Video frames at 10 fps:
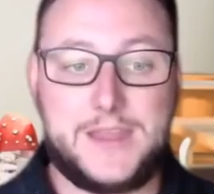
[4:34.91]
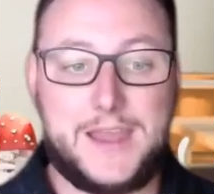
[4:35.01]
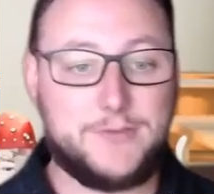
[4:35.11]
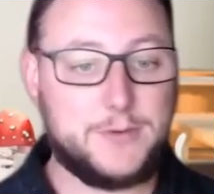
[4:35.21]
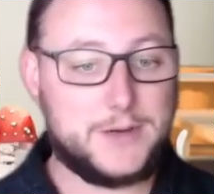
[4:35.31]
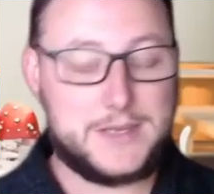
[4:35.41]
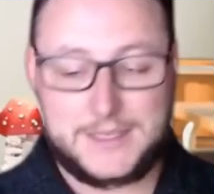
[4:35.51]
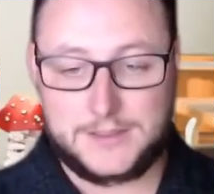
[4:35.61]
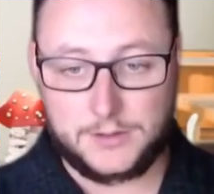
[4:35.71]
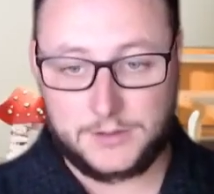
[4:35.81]

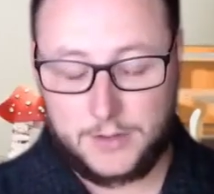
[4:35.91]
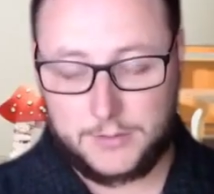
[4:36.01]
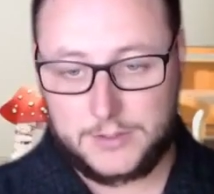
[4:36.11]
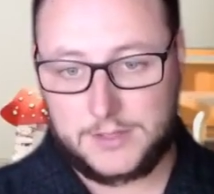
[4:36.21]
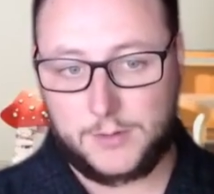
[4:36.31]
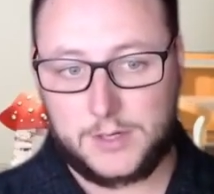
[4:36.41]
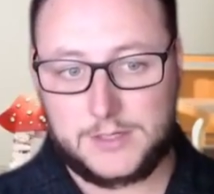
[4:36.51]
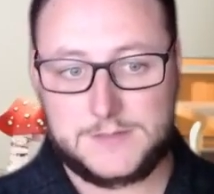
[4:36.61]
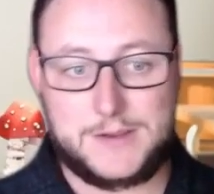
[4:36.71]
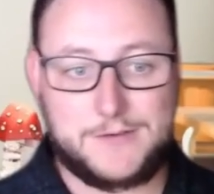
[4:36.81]
Everybody in the lower end of the
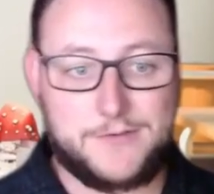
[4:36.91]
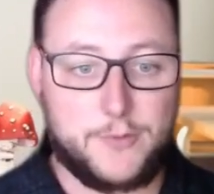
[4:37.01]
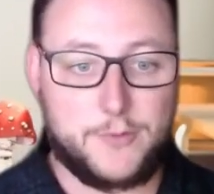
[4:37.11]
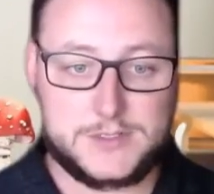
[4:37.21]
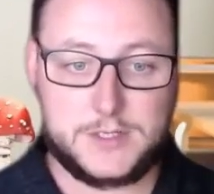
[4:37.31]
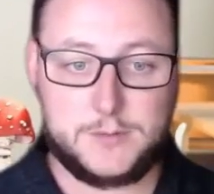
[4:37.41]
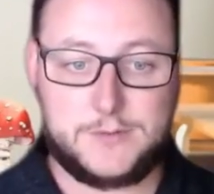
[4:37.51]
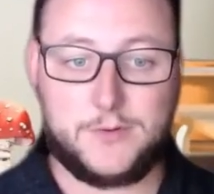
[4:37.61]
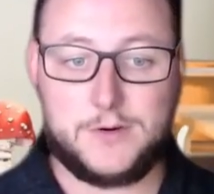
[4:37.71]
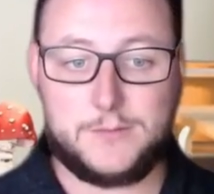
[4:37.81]
market is being forced there
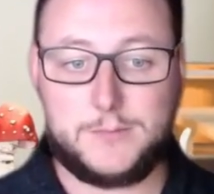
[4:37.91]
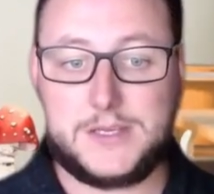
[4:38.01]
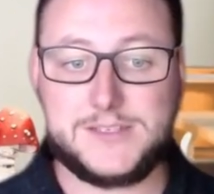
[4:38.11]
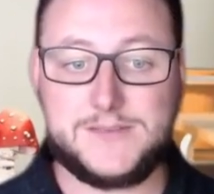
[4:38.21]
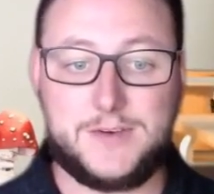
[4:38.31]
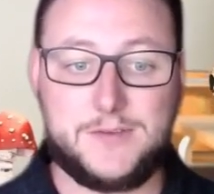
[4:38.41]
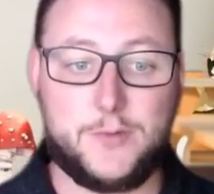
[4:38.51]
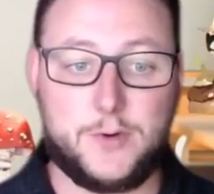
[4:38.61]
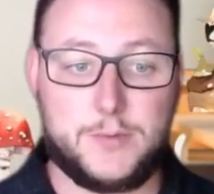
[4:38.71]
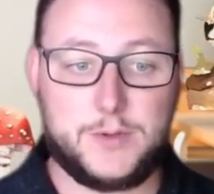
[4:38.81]
because of an
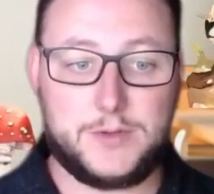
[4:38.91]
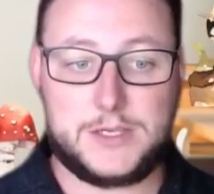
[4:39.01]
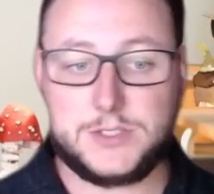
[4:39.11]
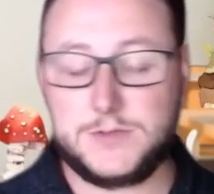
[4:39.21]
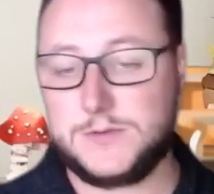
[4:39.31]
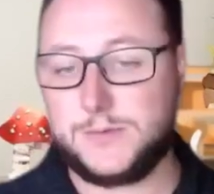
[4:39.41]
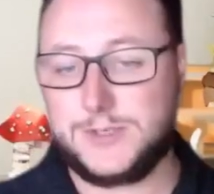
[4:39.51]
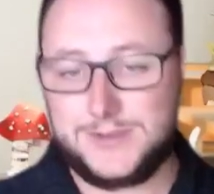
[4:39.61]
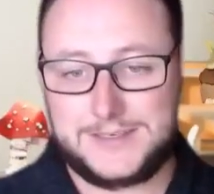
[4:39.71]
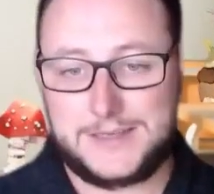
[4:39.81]
affordability issue. So
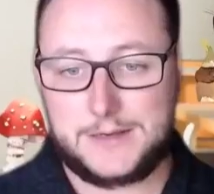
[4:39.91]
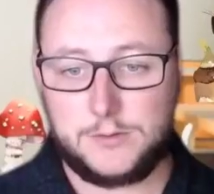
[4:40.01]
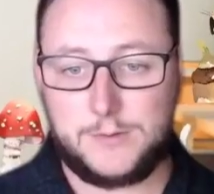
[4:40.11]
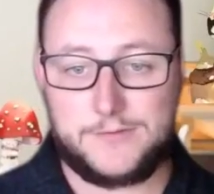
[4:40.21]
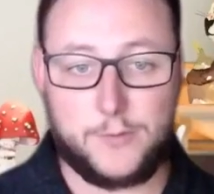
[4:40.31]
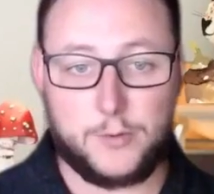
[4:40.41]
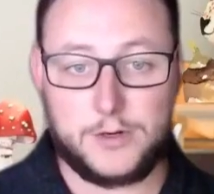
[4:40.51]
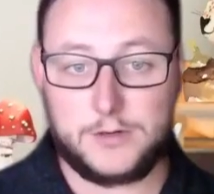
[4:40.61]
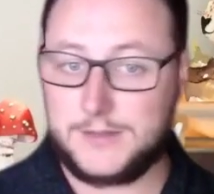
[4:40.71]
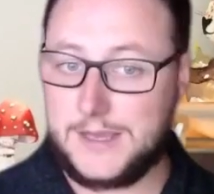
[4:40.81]
once you get down to about
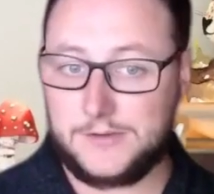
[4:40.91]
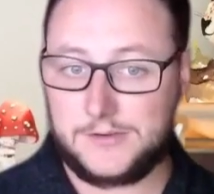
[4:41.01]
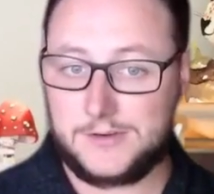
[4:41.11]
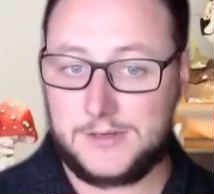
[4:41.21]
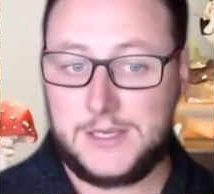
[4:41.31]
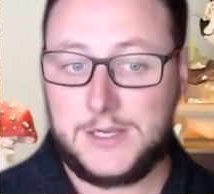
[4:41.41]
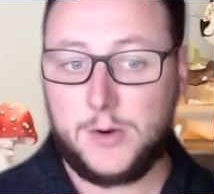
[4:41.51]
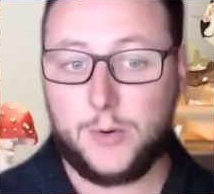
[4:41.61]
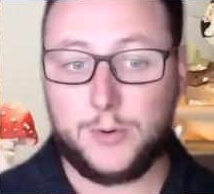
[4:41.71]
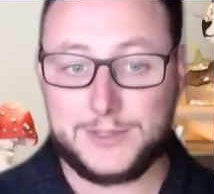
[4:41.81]
400,000
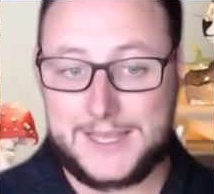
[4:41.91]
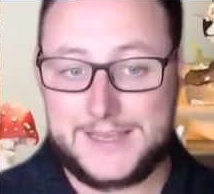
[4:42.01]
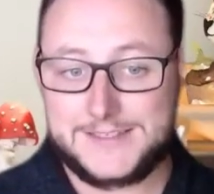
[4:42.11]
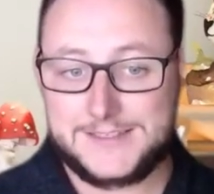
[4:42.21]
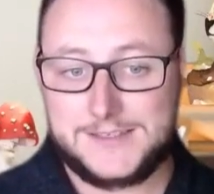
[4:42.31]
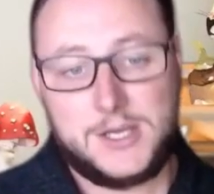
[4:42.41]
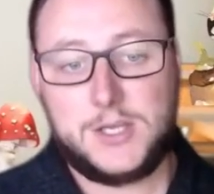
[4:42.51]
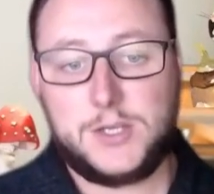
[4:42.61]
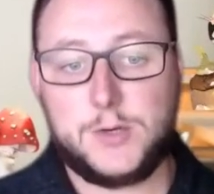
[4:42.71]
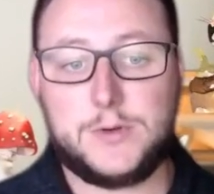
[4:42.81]
or less,
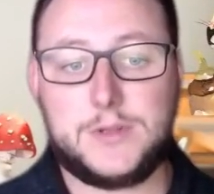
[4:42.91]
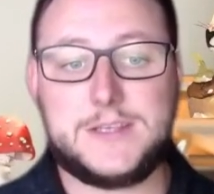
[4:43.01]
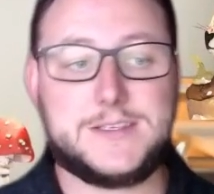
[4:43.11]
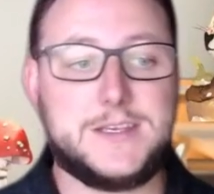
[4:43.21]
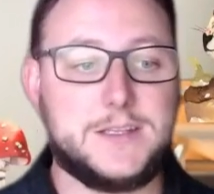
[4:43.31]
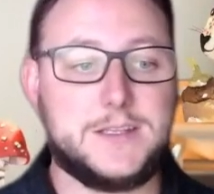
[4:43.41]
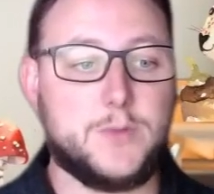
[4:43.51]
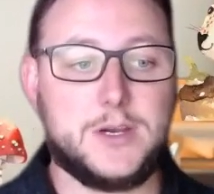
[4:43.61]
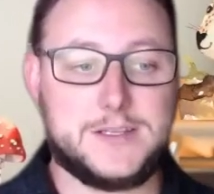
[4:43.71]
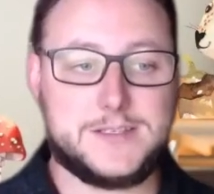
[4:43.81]
you're really seeing the
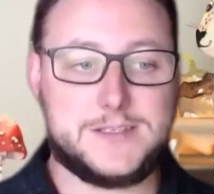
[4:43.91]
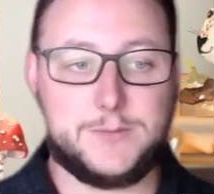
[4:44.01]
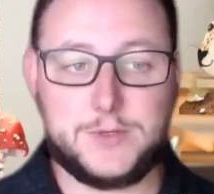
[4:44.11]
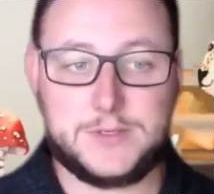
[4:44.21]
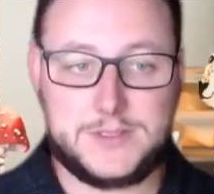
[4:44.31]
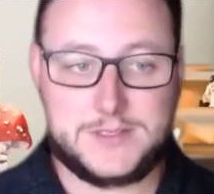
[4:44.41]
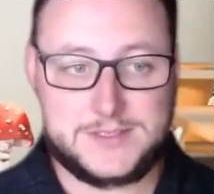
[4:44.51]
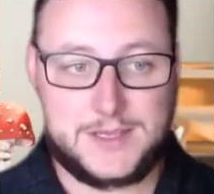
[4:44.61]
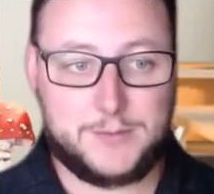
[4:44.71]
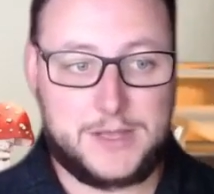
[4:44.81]
market similar to this
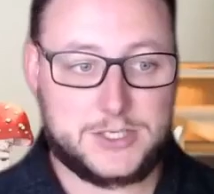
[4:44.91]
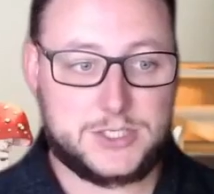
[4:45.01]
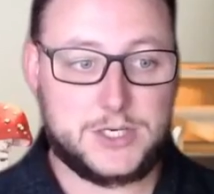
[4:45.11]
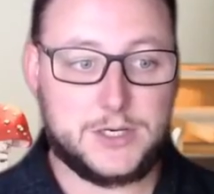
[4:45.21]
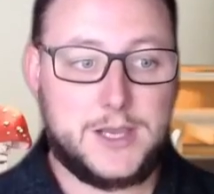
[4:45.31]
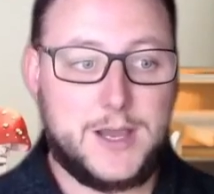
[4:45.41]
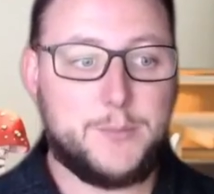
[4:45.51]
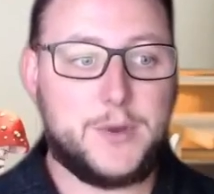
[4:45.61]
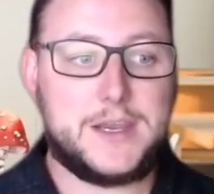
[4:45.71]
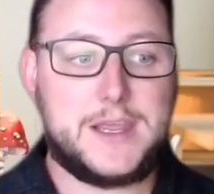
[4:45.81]
time last year,
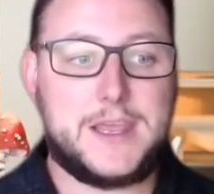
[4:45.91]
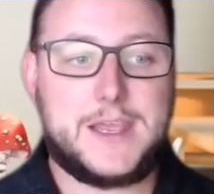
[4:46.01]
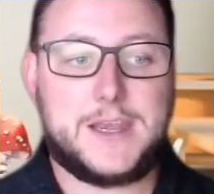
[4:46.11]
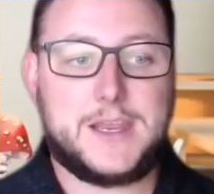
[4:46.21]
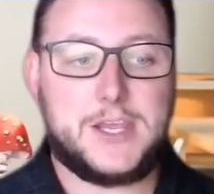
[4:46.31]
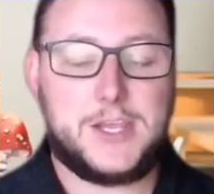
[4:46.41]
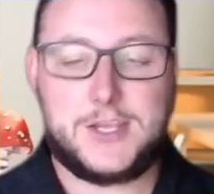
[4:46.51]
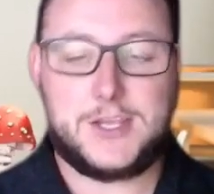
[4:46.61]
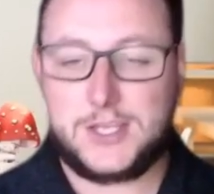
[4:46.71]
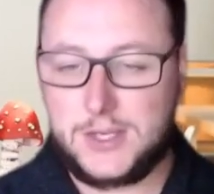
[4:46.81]
but in
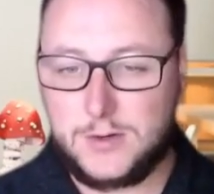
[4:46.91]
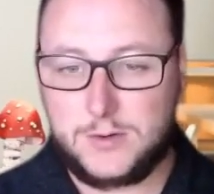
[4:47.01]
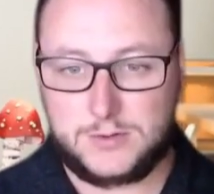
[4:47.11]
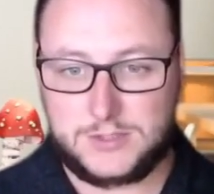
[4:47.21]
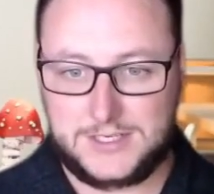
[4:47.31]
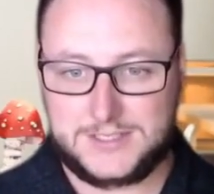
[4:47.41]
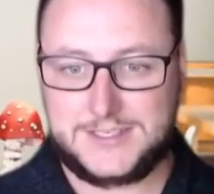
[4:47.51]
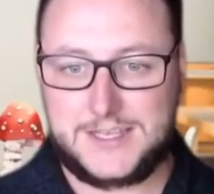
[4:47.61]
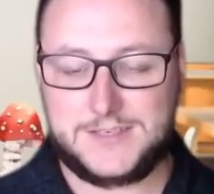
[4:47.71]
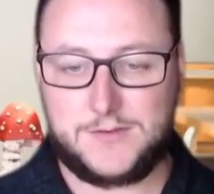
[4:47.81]
huge,
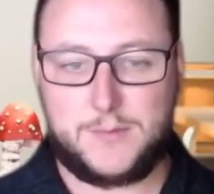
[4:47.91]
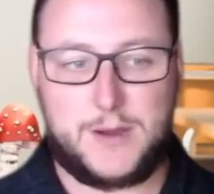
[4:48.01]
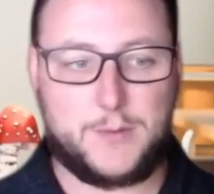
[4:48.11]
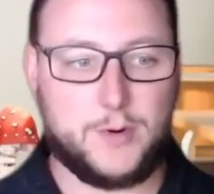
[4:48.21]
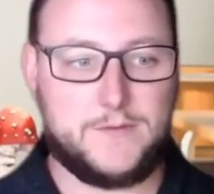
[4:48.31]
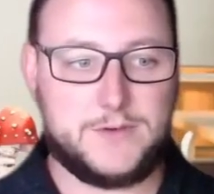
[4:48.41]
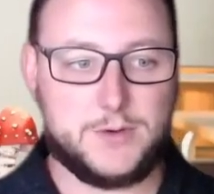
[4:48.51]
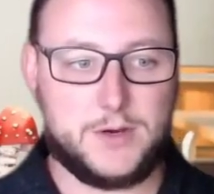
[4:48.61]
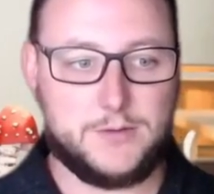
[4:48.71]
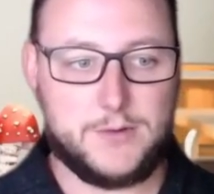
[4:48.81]
excessive amount more
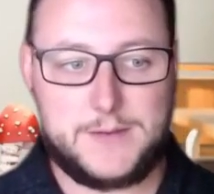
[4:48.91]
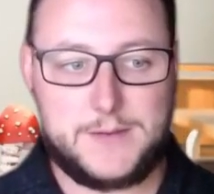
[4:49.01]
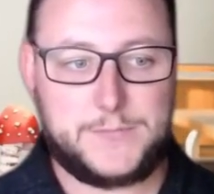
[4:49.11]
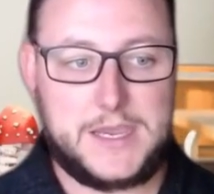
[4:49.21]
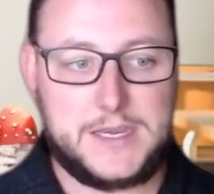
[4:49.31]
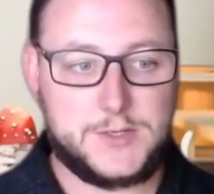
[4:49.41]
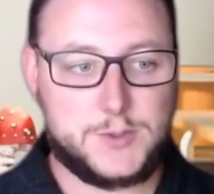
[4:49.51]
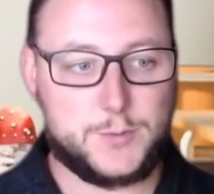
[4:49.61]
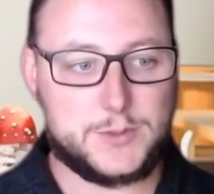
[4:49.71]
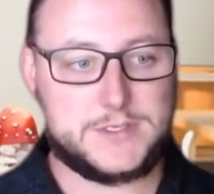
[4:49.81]
inventory, right?
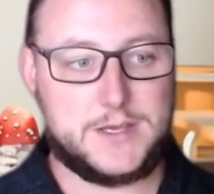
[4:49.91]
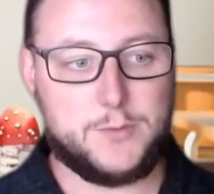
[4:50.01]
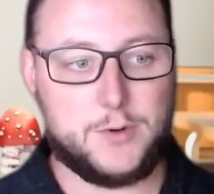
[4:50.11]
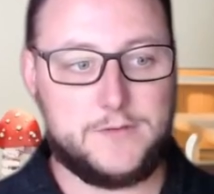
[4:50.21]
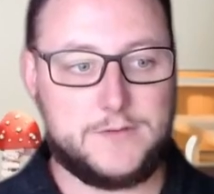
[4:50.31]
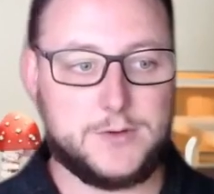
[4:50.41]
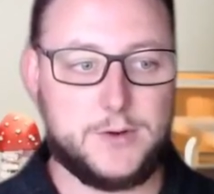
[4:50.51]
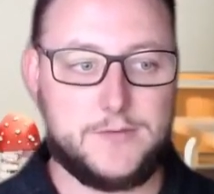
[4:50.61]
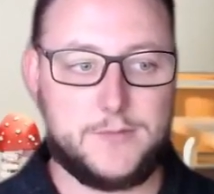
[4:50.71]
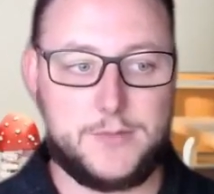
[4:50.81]
82% more
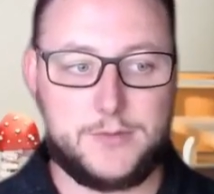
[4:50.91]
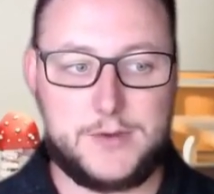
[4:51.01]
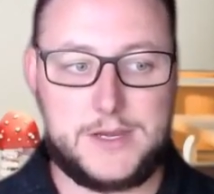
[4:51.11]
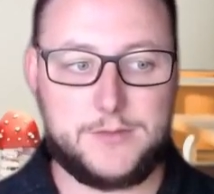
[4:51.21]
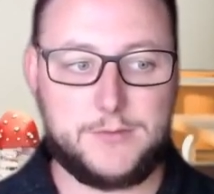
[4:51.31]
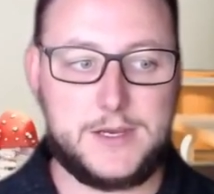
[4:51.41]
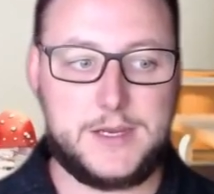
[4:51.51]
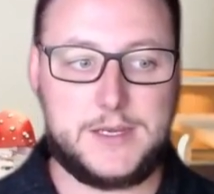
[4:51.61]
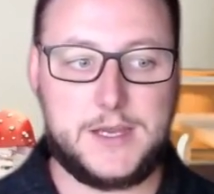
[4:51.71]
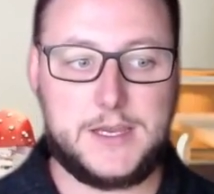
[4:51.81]
inventory from 3 to
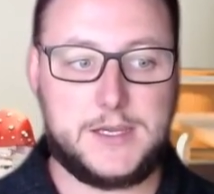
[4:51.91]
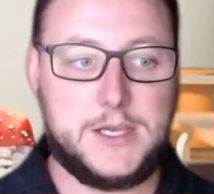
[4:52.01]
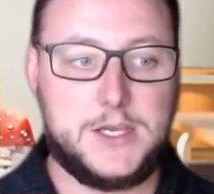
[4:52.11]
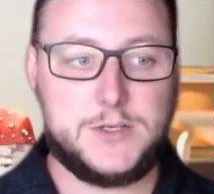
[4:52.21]
399.